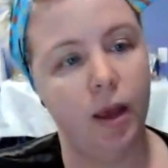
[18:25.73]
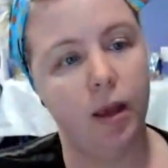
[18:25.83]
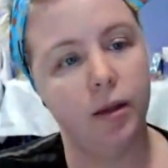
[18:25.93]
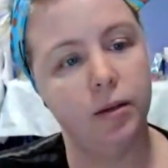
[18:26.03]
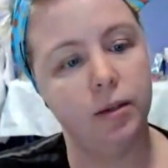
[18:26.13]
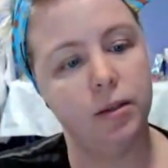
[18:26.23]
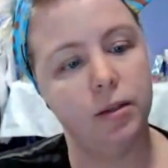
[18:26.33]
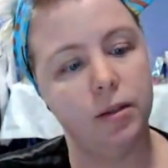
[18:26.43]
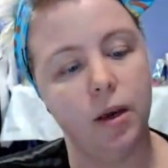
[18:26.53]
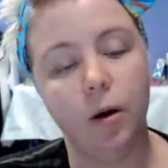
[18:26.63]
And
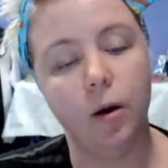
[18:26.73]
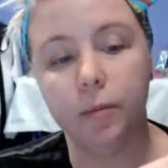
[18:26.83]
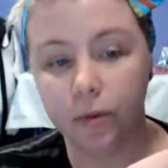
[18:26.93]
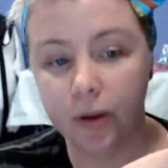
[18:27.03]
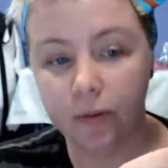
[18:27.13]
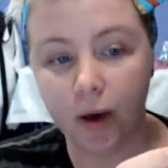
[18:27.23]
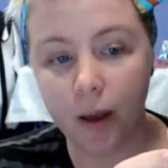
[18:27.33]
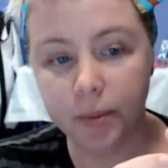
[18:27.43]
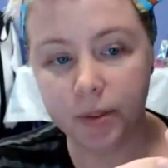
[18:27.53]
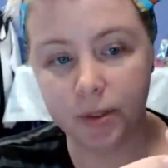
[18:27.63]
let's see. Oh, Three of
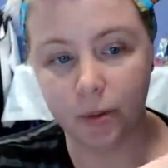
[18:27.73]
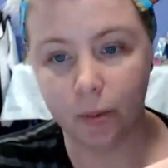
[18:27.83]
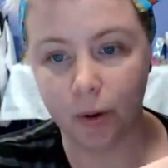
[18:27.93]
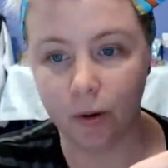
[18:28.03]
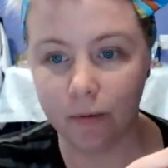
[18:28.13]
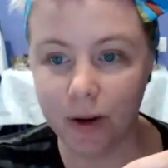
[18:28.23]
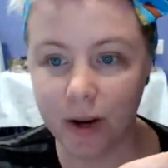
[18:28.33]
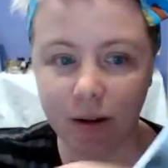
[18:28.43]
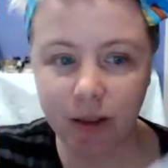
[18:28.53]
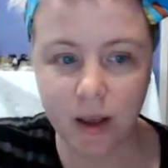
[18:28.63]
Cups. We're
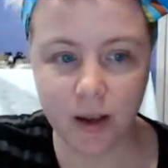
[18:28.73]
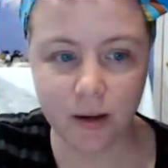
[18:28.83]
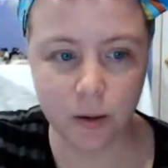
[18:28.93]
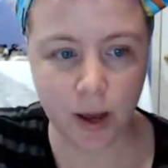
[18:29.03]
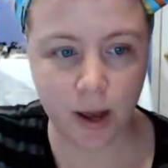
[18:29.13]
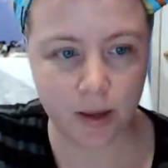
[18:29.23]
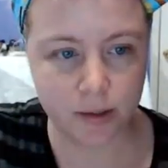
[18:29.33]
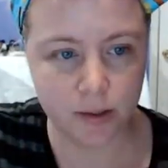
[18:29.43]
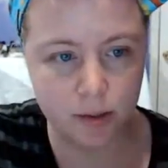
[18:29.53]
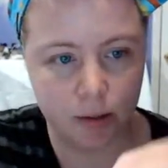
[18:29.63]
near the end, you
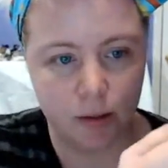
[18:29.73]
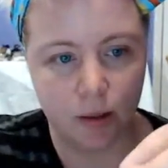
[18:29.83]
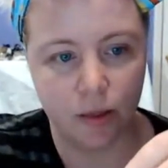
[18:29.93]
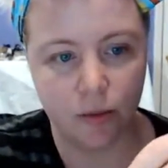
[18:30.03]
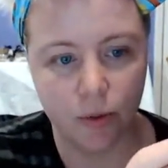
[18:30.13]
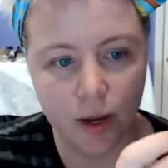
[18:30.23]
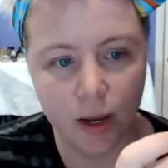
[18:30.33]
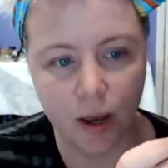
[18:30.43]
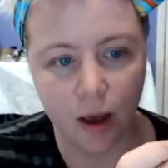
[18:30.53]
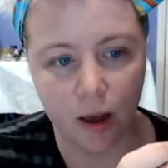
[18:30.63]
guys. The
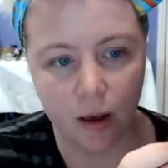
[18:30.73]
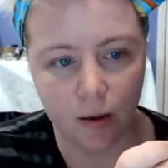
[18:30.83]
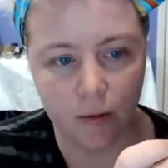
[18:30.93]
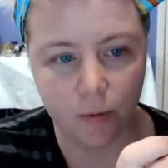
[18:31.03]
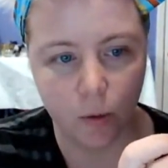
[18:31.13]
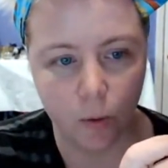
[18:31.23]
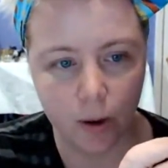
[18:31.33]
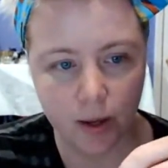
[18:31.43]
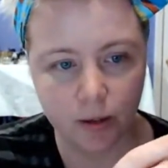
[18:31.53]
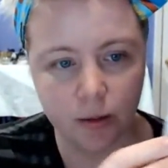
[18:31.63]
Three of
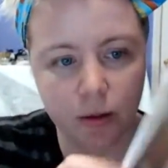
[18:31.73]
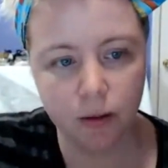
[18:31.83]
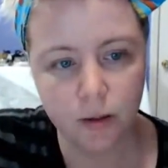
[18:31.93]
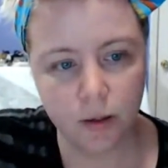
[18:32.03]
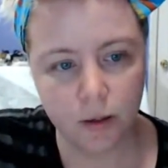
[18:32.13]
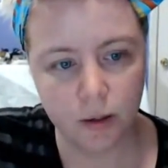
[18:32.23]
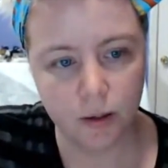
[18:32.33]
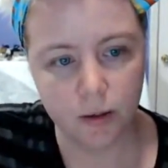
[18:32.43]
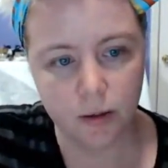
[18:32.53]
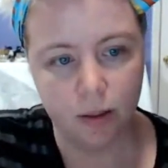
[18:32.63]
Coin,
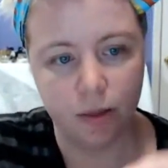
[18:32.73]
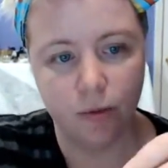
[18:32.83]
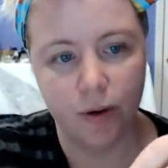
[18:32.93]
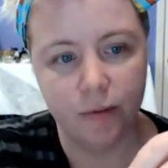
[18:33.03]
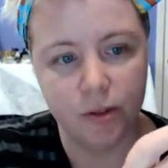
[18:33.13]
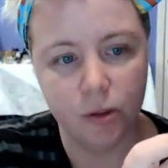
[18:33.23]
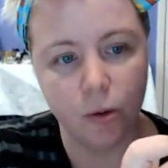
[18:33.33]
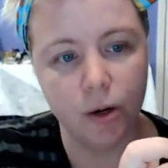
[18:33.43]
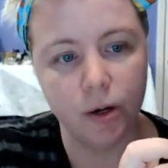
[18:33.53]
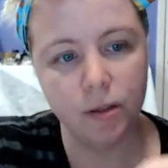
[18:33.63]
the Three
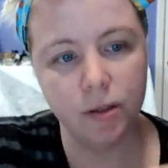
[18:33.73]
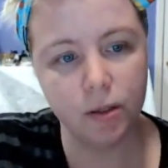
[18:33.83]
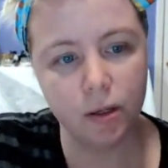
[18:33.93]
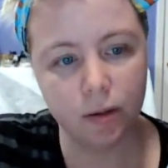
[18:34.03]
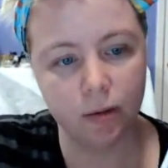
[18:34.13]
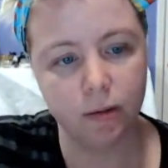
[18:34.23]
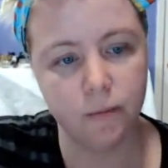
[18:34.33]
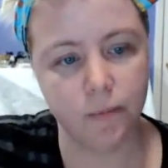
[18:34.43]
of Swords,